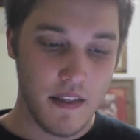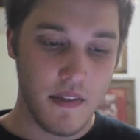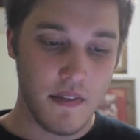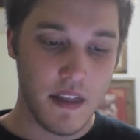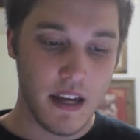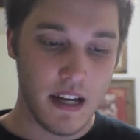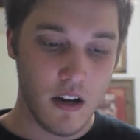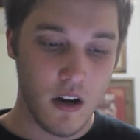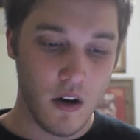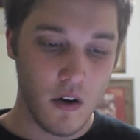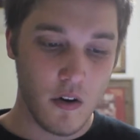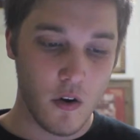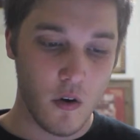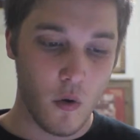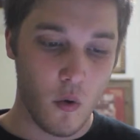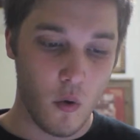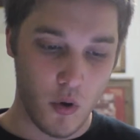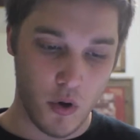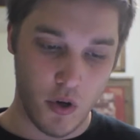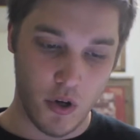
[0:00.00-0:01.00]
then they go to
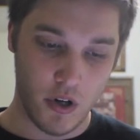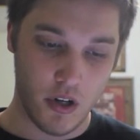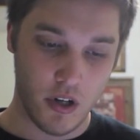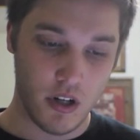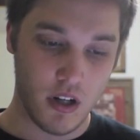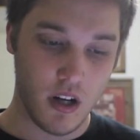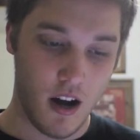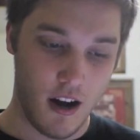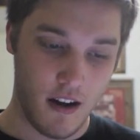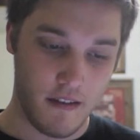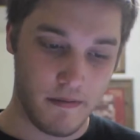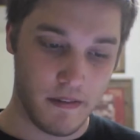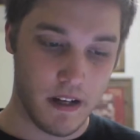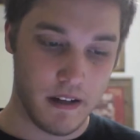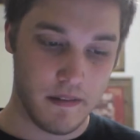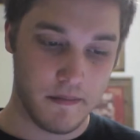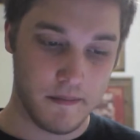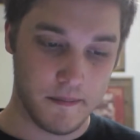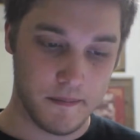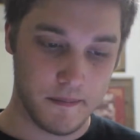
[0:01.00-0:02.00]
order coffee.